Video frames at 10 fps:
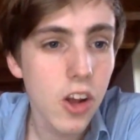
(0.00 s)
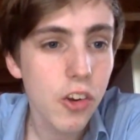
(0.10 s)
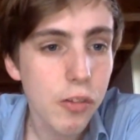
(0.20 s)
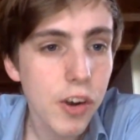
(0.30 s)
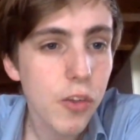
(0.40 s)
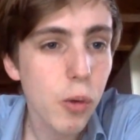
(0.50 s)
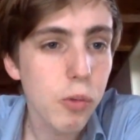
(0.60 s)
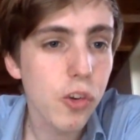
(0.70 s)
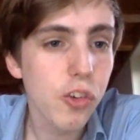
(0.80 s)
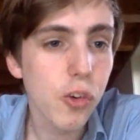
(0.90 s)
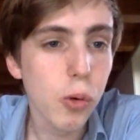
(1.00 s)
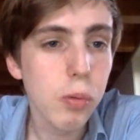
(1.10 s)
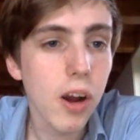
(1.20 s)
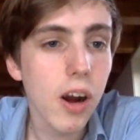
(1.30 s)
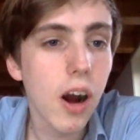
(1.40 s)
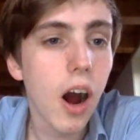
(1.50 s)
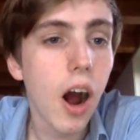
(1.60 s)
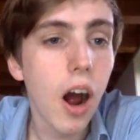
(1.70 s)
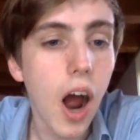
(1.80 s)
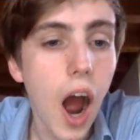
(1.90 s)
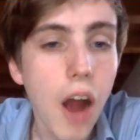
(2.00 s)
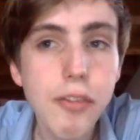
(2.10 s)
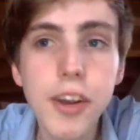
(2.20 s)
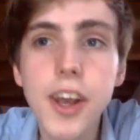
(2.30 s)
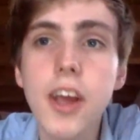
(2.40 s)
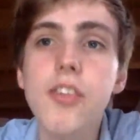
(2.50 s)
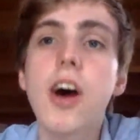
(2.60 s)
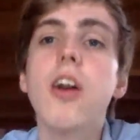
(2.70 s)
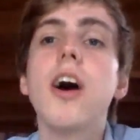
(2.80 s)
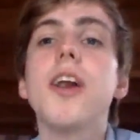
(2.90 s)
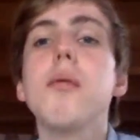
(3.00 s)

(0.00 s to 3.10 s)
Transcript: So when it comes to this group, I think as outline,